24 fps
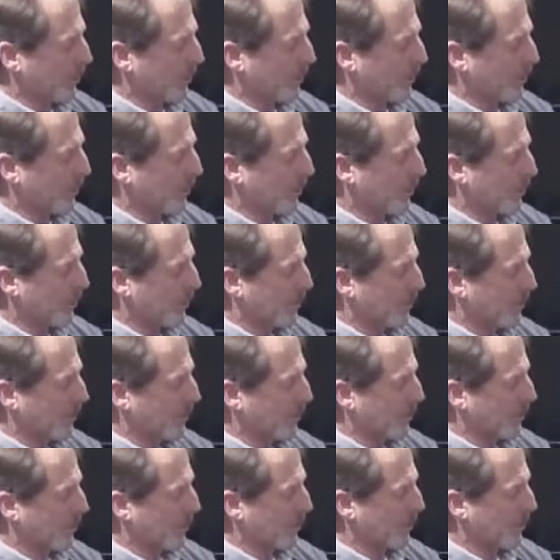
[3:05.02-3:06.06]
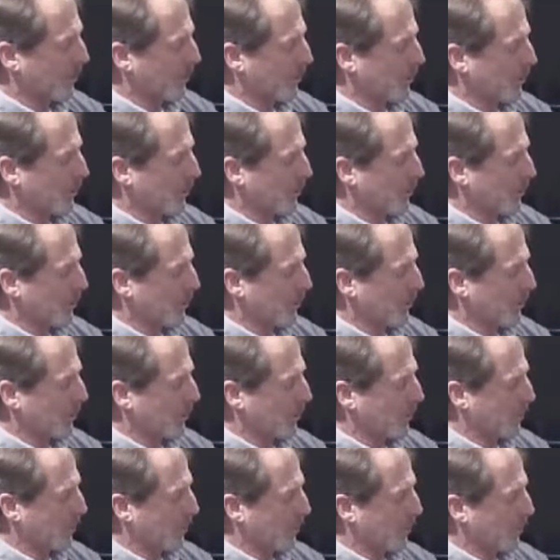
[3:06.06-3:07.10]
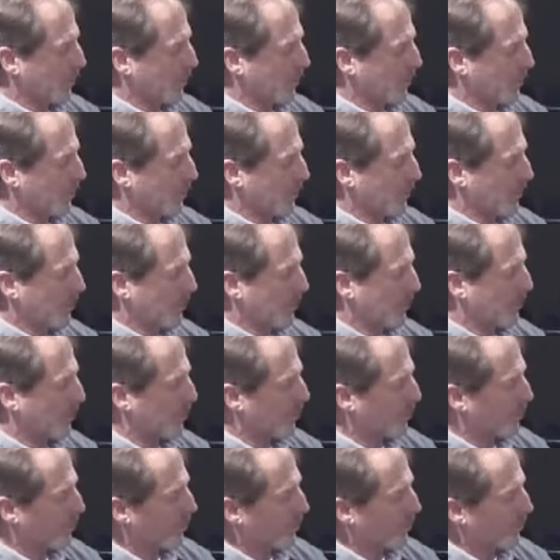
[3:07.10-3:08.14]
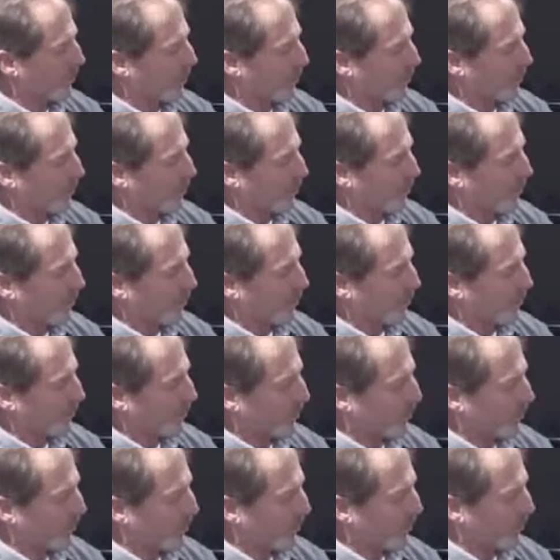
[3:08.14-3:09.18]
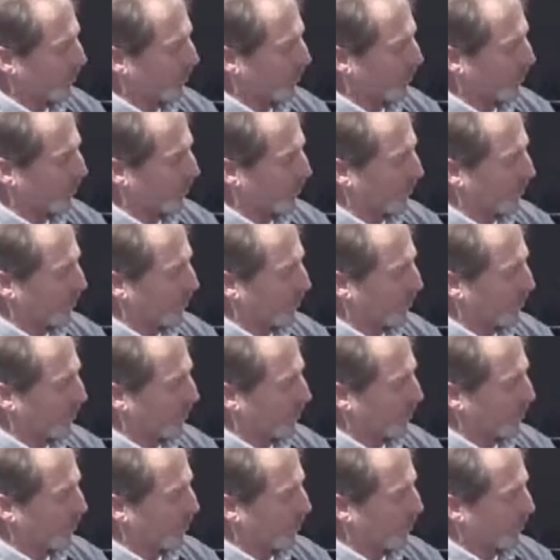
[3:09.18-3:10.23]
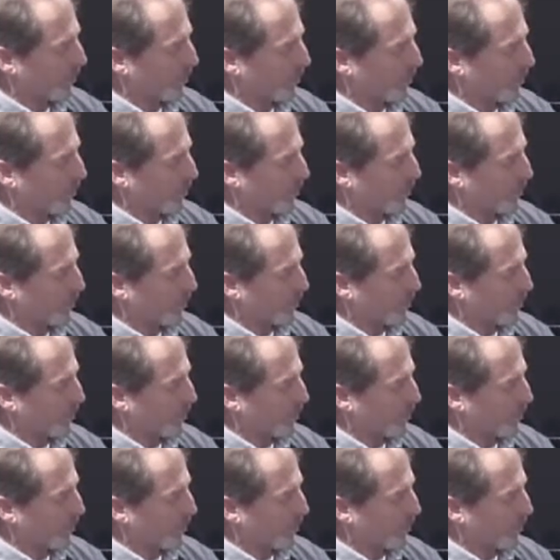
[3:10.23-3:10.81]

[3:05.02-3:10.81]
Nobody speaks.